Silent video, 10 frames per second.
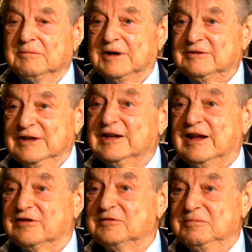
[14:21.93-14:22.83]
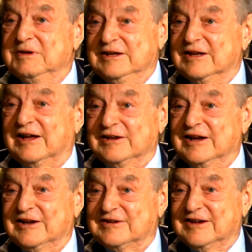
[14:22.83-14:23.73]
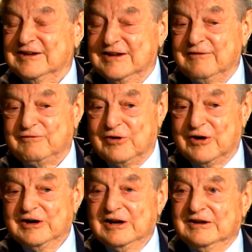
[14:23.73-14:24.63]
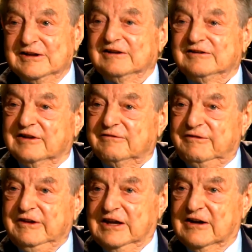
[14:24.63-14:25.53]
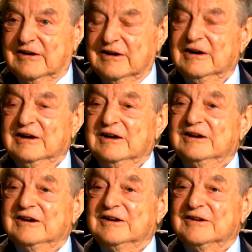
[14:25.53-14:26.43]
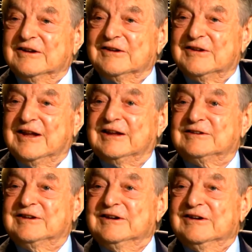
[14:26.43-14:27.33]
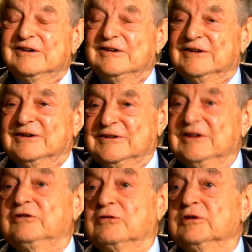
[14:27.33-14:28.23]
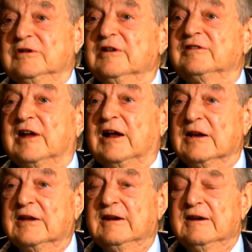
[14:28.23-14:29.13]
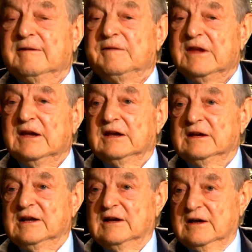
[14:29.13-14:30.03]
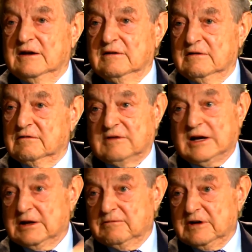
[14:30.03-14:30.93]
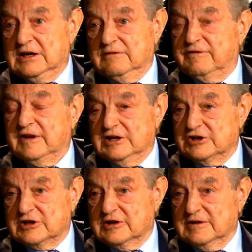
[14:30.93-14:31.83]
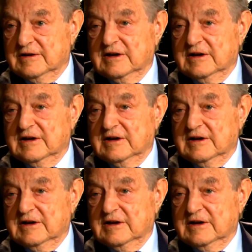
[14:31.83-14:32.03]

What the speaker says: But it hasn't been done yet, and therefore there's a fear that this could result in runaway inflation.